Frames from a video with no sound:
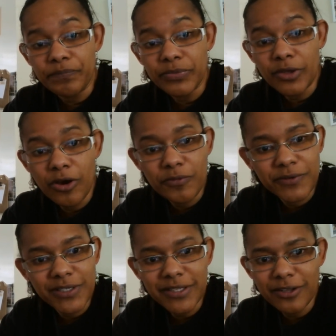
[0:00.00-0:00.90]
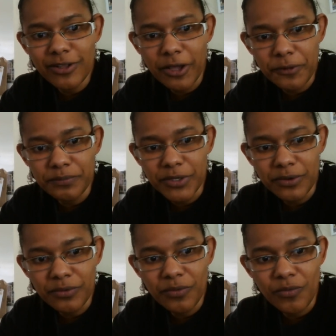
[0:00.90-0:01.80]
hopefully they'll help you
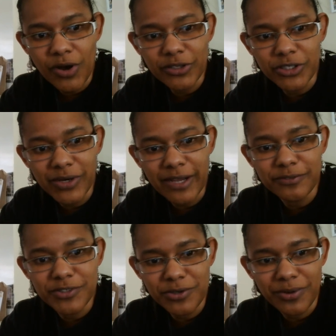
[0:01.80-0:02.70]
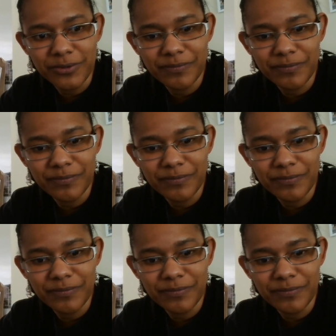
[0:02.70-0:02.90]
while you're out of school.